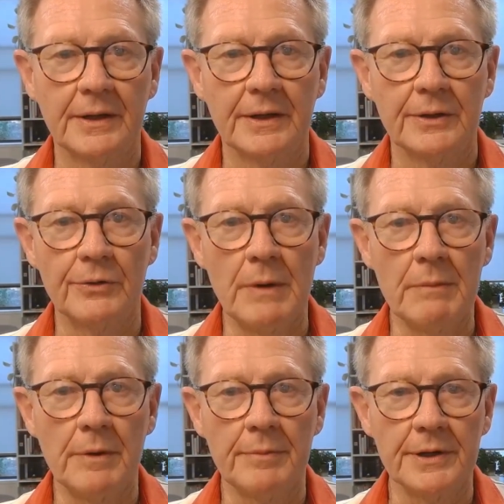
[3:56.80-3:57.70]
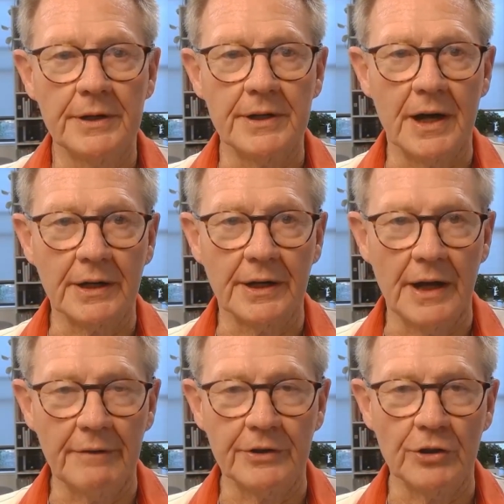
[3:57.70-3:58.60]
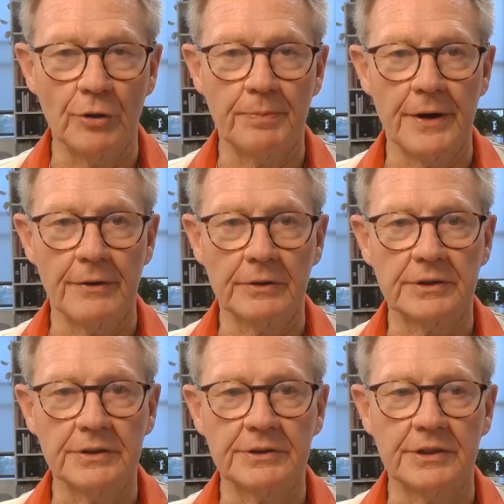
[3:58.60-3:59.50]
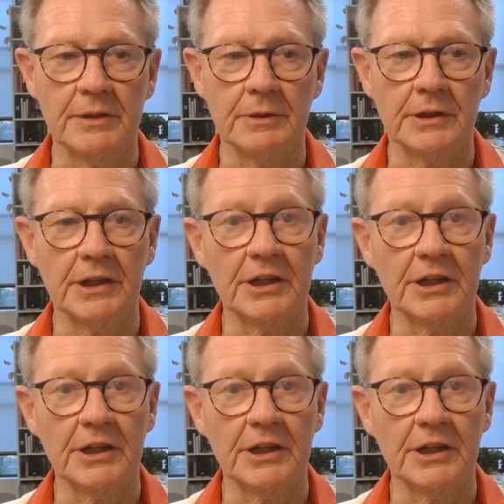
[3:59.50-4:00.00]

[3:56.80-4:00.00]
Remember being young and having your parents seemingly